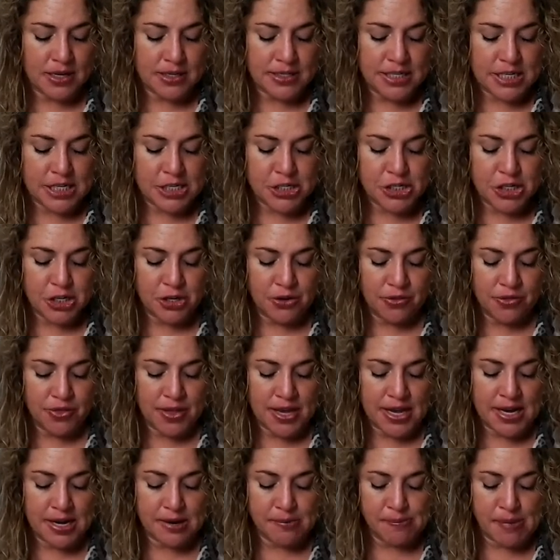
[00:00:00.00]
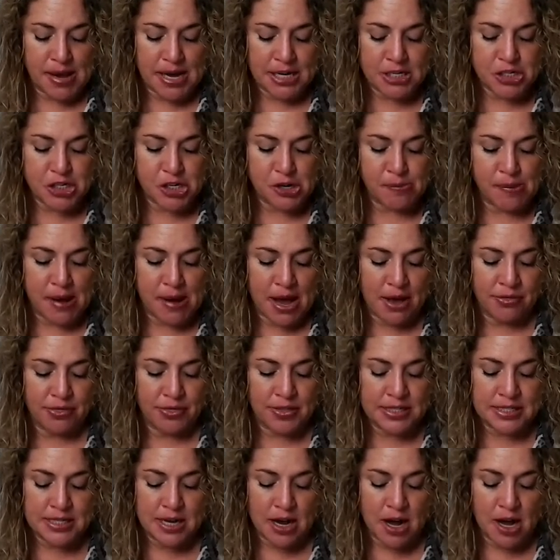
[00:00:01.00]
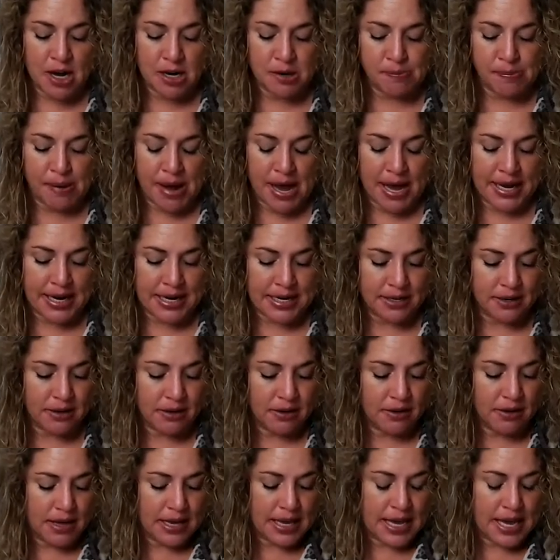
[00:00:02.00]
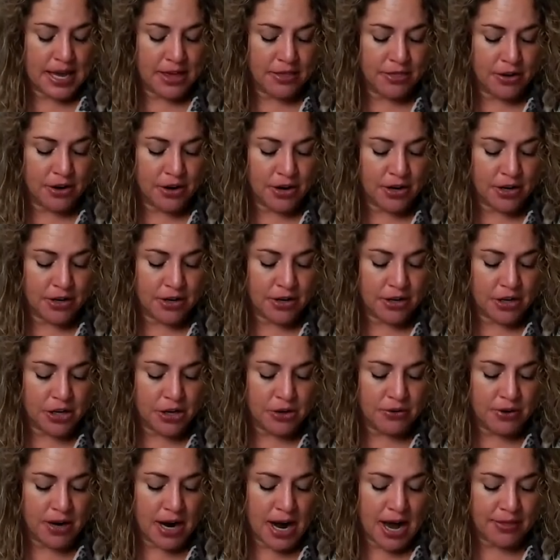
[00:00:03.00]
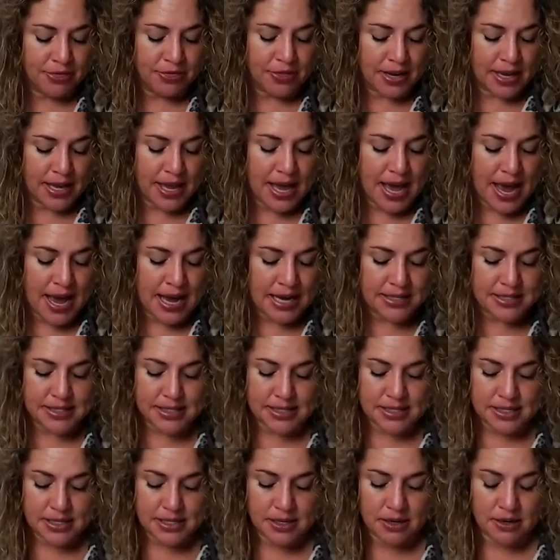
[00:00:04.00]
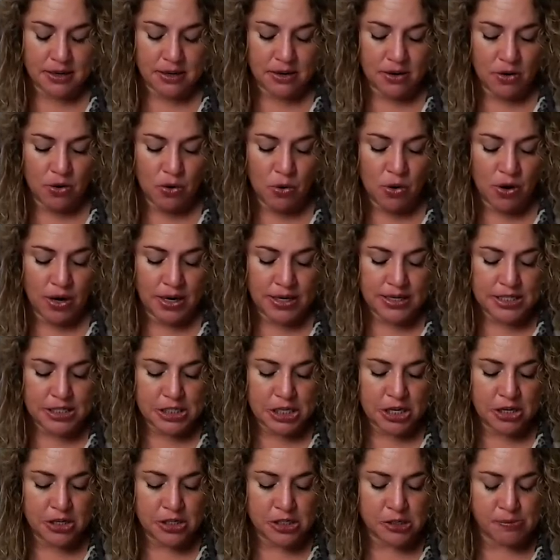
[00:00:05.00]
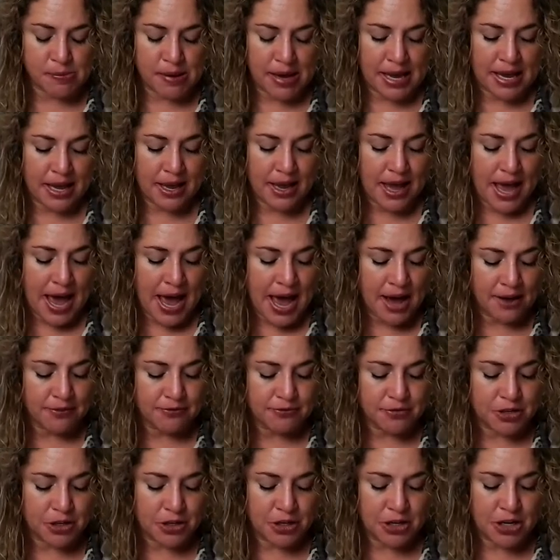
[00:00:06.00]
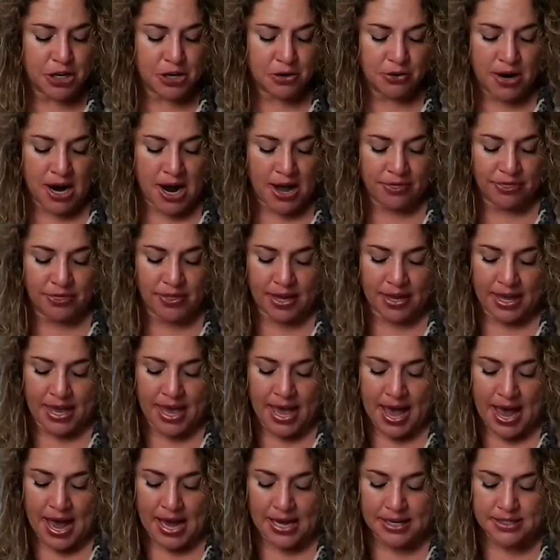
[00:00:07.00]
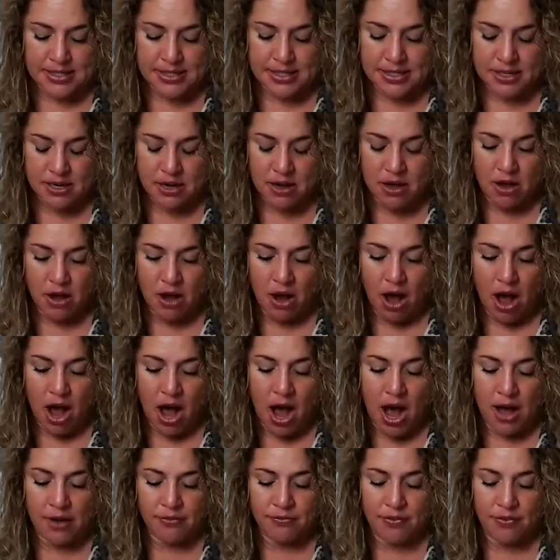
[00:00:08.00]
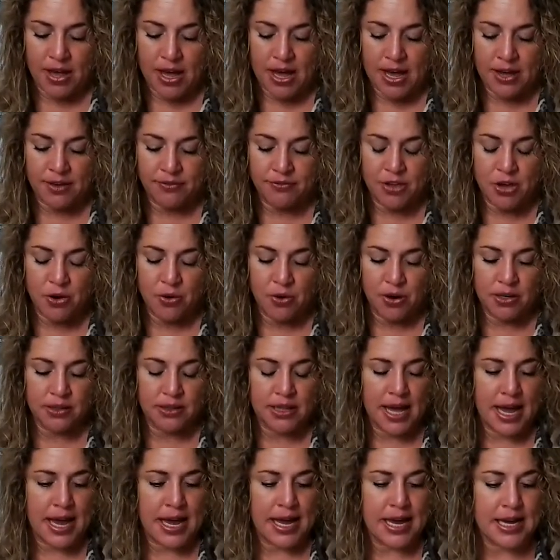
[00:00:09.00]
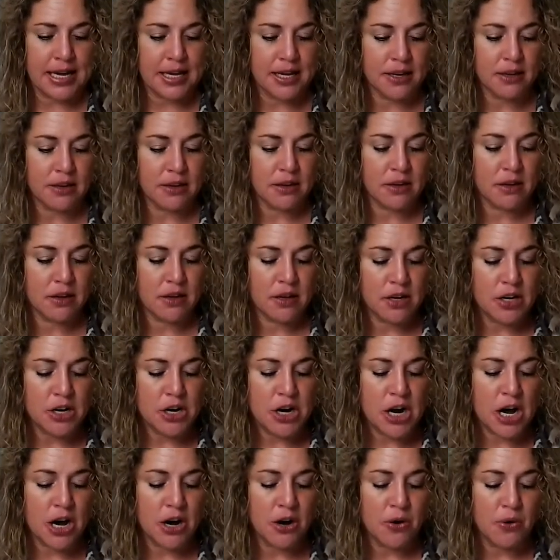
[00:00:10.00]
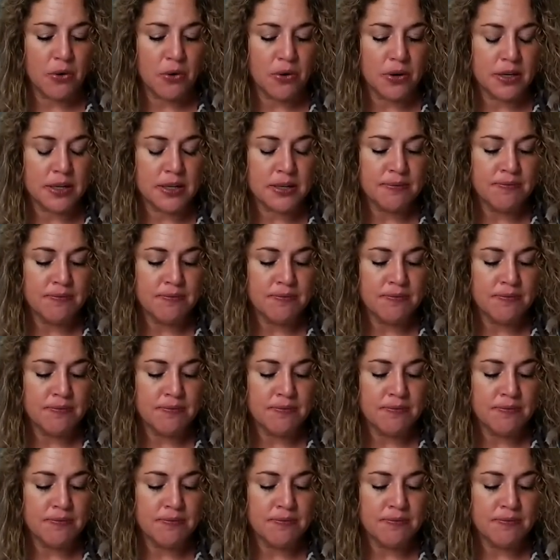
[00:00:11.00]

Did you think much about the dog bite? Either you got the cast, or excuse me, after you got the cast off of your leg? No,